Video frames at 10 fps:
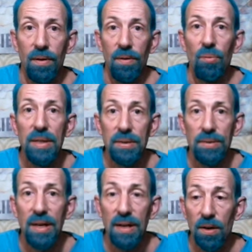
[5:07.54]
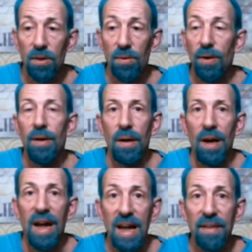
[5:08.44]
We still
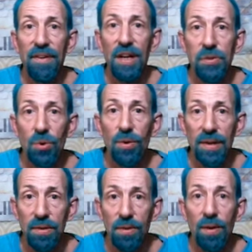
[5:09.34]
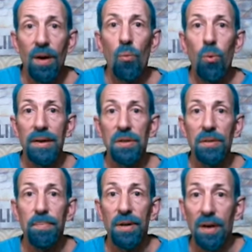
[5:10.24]
have a choice what to
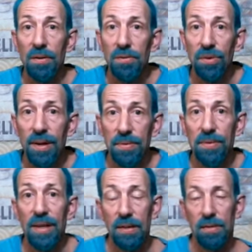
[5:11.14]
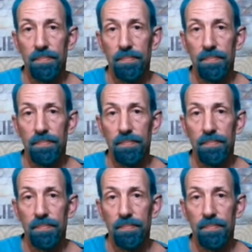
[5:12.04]
put our trust in.